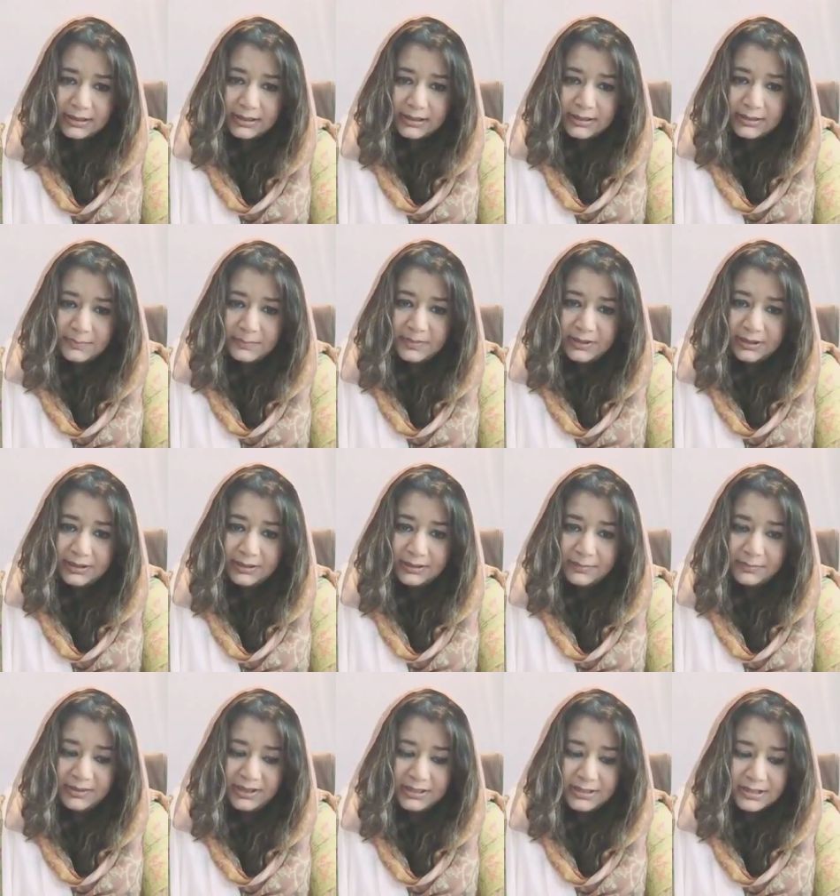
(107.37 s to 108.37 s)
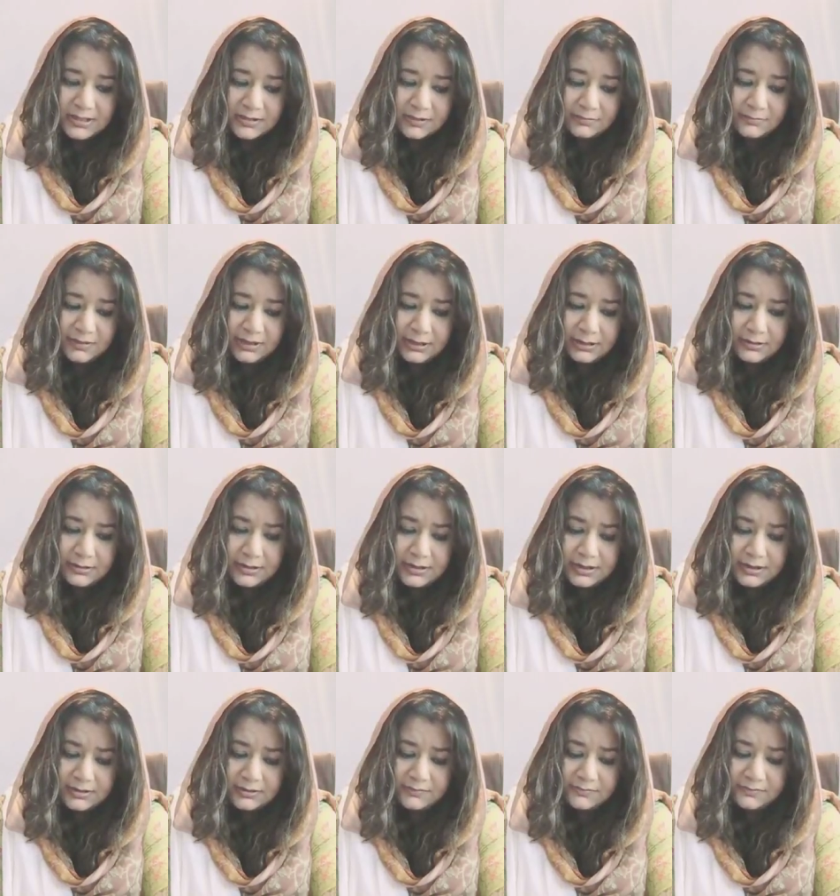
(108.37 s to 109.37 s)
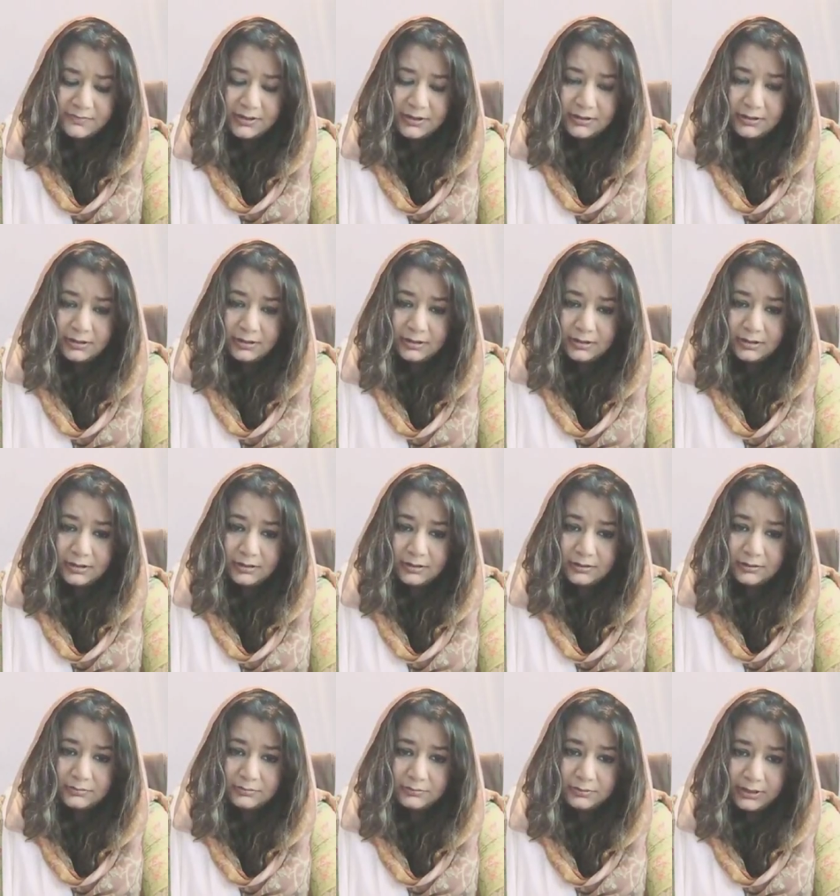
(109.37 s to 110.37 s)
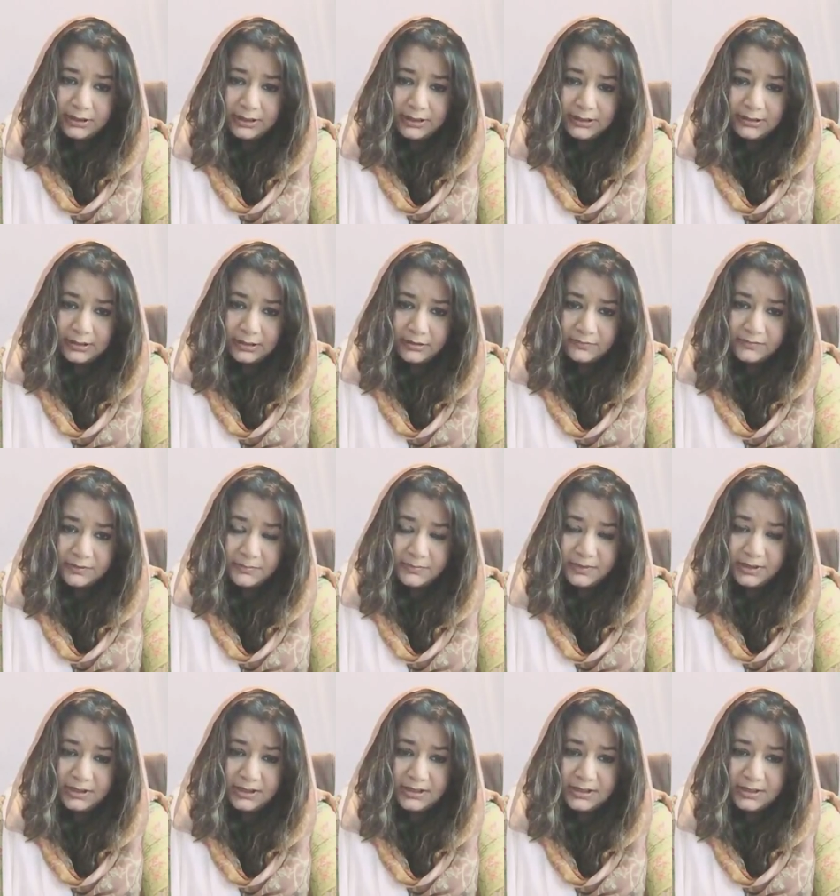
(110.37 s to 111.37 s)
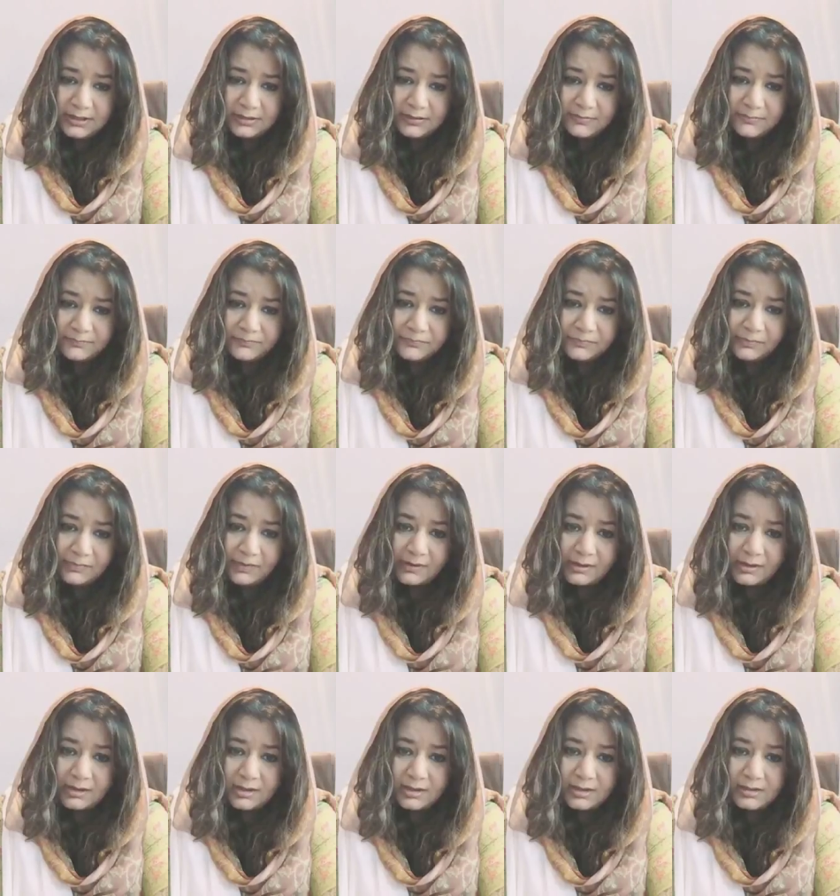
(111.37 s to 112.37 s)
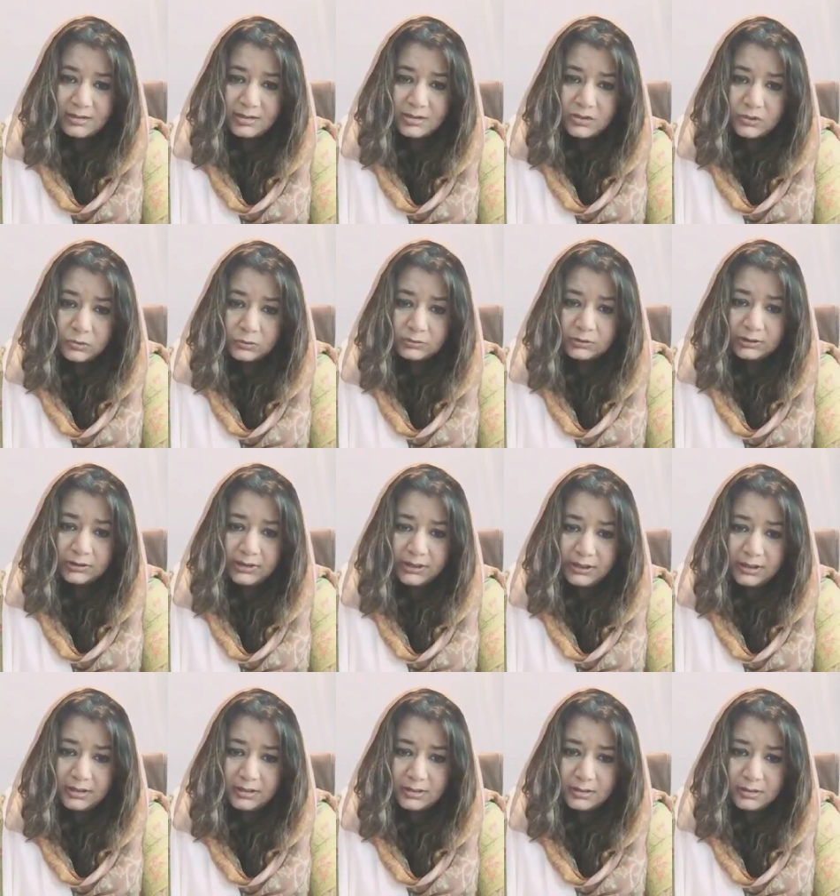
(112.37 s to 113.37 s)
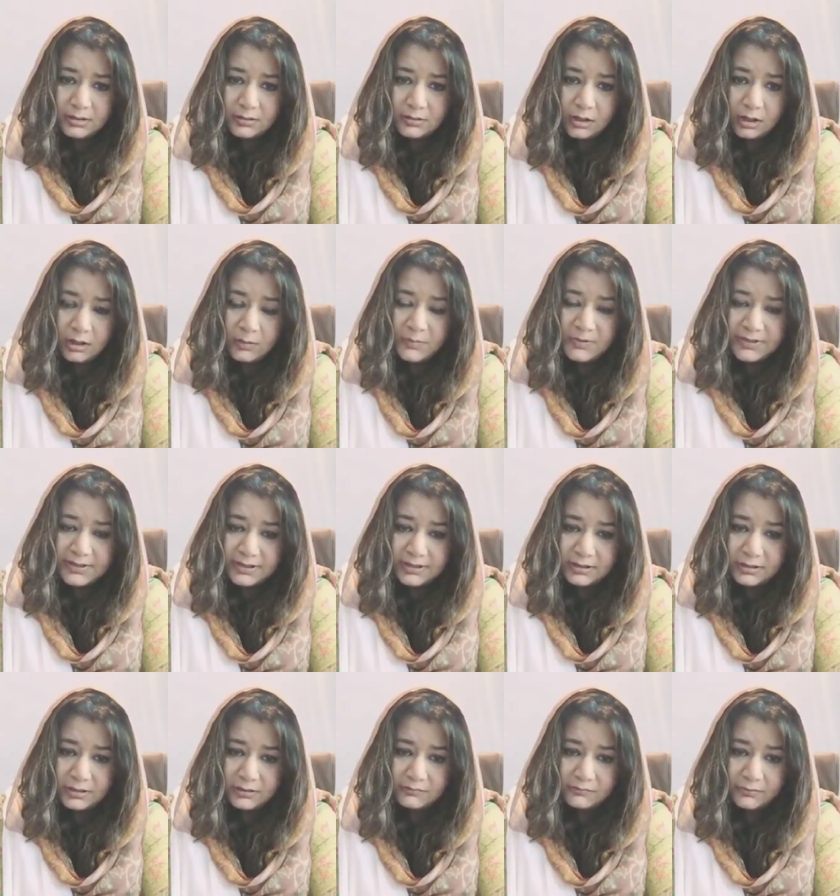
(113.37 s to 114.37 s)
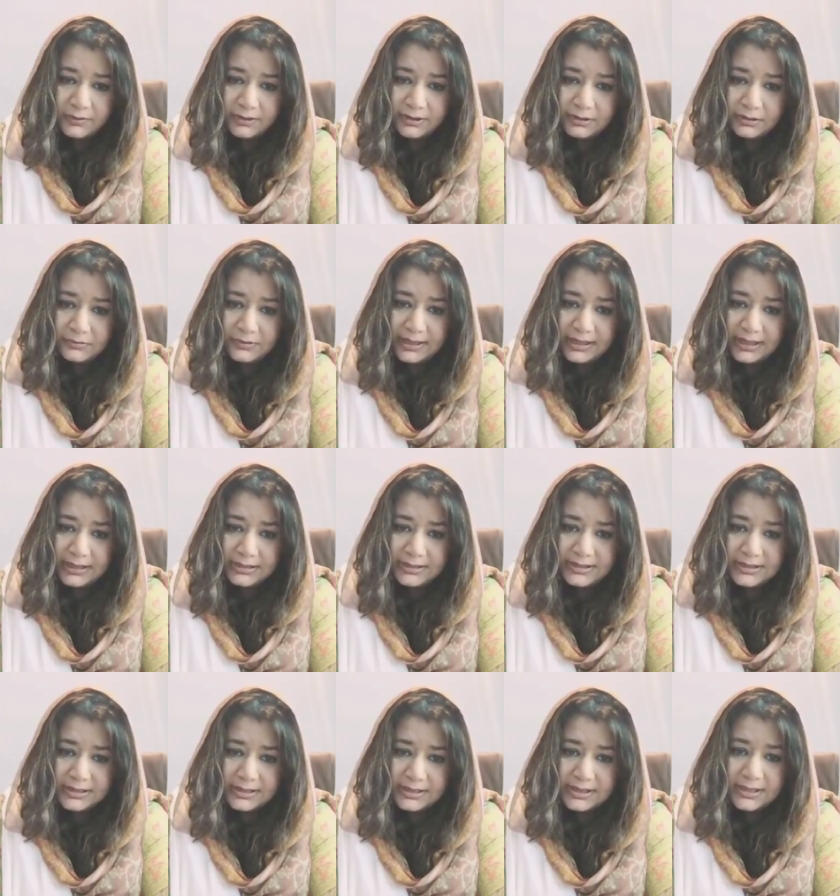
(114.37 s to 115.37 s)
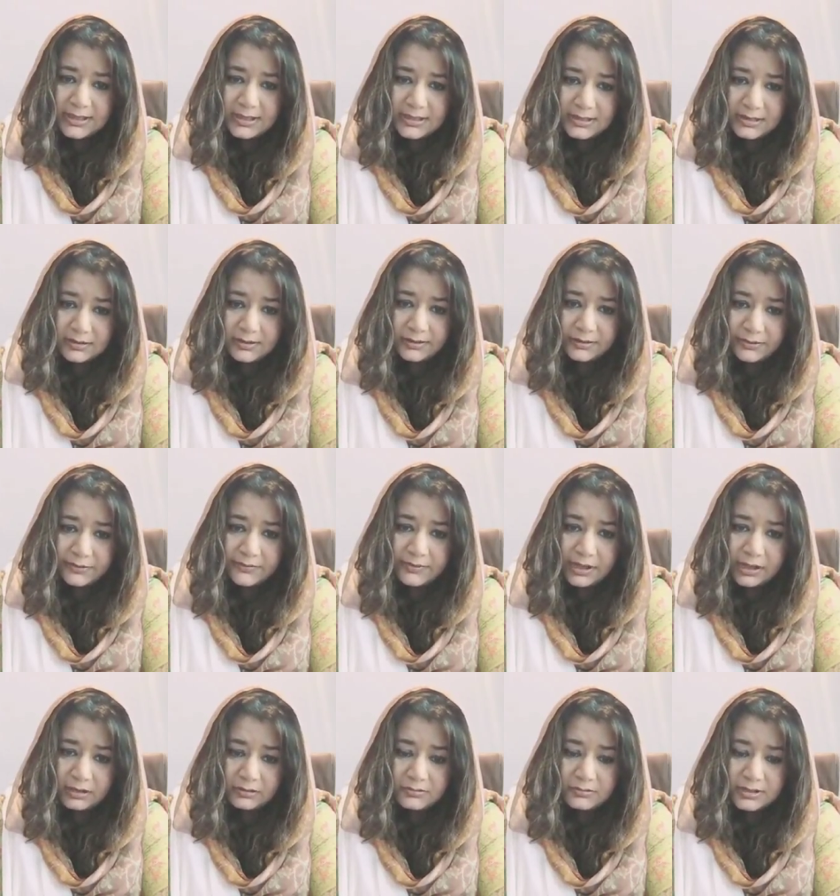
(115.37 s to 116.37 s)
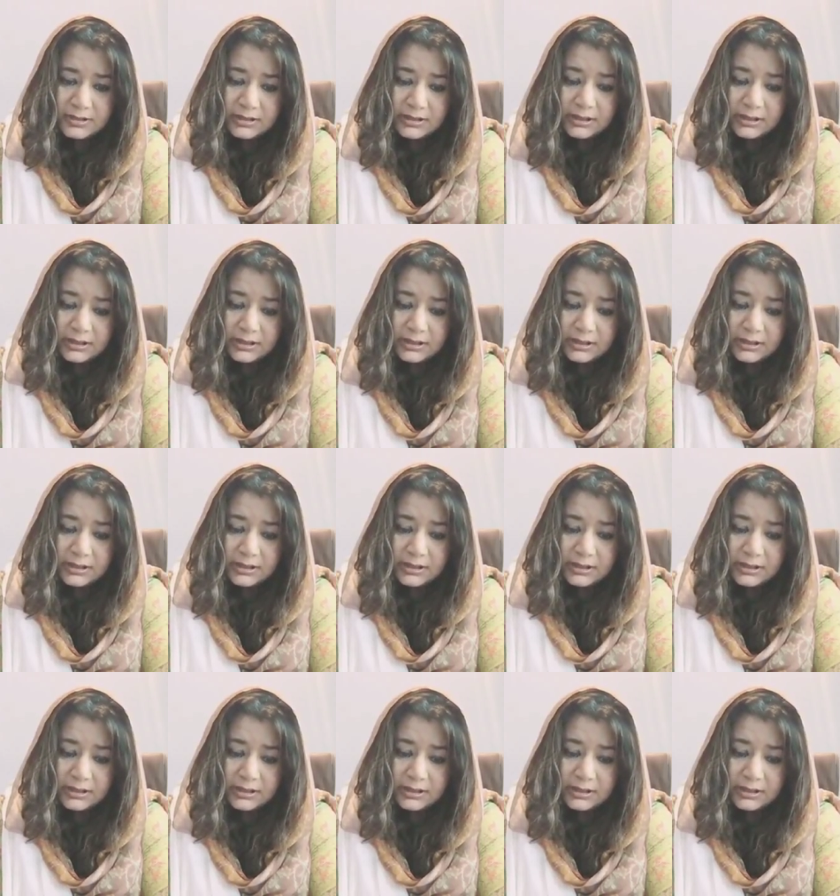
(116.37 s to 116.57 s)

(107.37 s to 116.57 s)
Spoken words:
But the mainstream narrative and of the media is totally opposite of what the reality is on the ground.